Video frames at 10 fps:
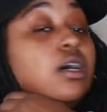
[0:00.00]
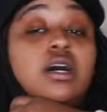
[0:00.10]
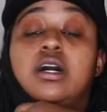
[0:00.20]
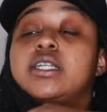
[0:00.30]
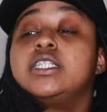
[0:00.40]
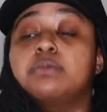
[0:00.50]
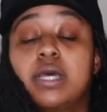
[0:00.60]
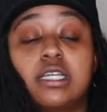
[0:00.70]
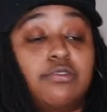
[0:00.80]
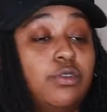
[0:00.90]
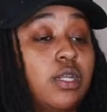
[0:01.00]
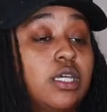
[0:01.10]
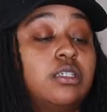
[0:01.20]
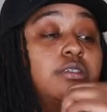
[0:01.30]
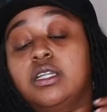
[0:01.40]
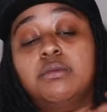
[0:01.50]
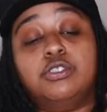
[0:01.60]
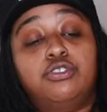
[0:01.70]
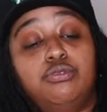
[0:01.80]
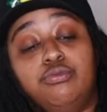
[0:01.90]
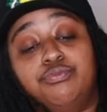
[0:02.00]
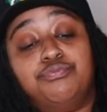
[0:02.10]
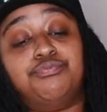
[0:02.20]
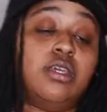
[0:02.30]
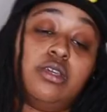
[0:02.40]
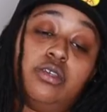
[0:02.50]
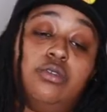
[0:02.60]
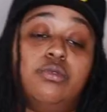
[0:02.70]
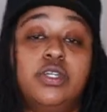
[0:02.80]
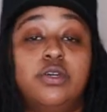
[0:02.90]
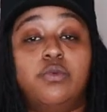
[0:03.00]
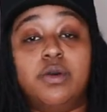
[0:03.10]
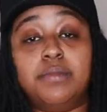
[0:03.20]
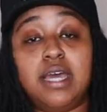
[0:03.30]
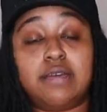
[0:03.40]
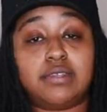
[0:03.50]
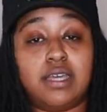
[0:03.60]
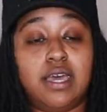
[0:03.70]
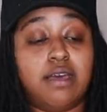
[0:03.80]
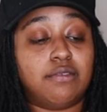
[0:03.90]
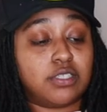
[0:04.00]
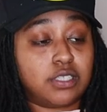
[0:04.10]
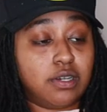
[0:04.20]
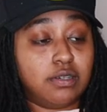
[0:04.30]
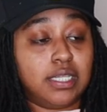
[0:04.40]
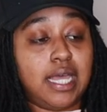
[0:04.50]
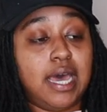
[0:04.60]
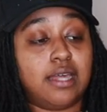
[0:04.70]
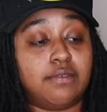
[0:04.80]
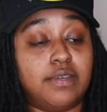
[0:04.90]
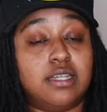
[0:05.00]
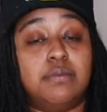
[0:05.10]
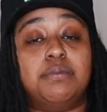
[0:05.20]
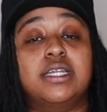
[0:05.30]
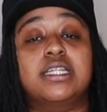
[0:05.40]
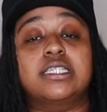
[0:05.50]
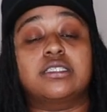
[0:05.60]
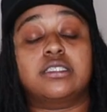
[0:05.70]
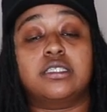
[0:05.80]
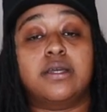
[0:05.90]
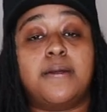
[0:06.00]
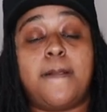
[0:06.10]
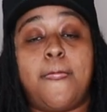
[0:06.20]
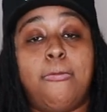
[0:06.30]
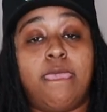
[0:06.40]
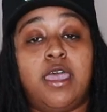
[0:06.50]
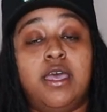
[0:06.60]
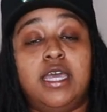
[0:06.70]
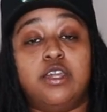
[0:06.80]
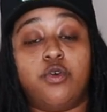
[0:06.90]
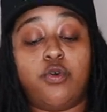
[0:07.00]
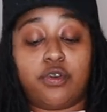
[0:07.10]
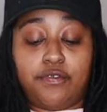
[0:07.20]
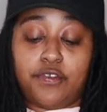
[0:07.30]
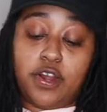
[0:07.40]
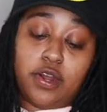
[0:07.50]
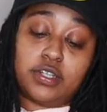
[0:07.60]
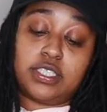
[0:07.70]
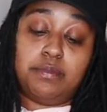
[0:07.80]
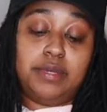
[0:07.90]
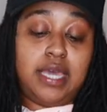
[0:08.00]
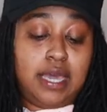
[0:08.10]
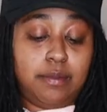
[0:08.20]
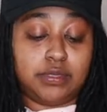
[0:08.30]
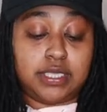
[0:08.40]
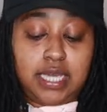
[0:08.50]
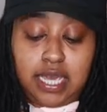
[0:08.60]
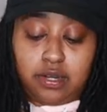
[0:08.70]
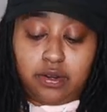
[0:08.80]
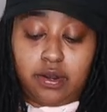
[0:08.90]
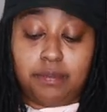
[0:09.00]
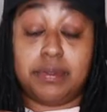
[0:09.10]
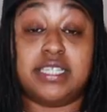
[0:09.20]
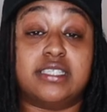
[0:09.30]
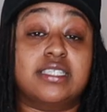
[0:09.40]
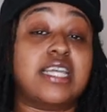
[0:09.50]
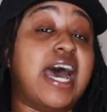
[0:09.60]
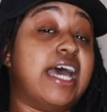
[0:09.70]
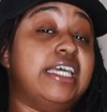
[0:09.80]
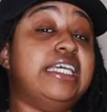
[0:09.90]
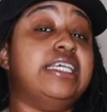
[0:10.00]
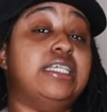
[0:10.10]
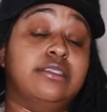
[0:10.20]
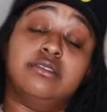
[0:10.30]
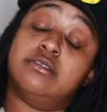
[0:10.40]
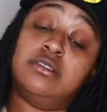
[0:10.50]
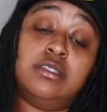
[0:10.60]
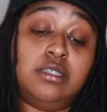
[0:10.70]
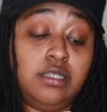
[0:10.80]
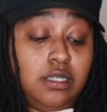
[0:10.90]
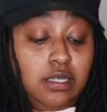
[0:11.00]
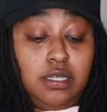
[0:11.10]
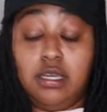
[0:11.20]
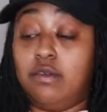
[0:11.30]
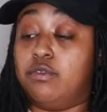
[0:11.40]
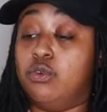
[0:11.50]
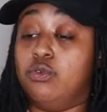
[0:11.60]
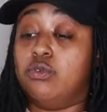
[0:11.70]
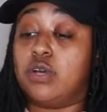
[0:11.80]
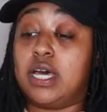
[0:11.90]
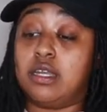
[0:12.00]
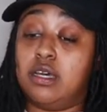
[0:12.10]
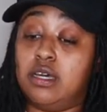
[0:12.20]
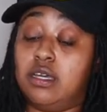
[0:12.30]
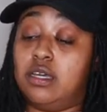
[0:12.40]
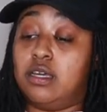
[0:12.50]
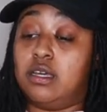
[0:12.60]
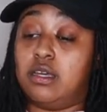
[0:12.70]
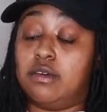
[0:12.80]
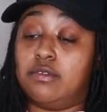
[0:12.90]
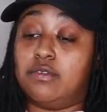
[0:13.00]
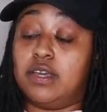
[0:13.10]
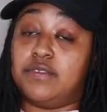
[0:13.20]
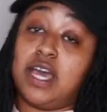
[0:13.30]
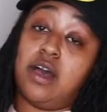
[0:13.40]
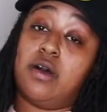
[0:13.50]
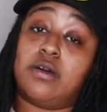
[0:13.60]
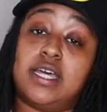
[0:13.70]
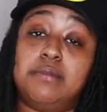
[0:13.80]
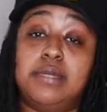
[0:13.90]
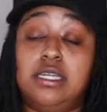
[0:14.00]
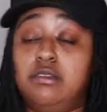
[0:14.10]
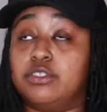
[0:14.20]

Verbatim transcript: uh, these past few days. Number two, you and your woman have to have a certain line of independence in order for her to be able to handle her business. I.e., if you gotta, if if y'all gotta meet,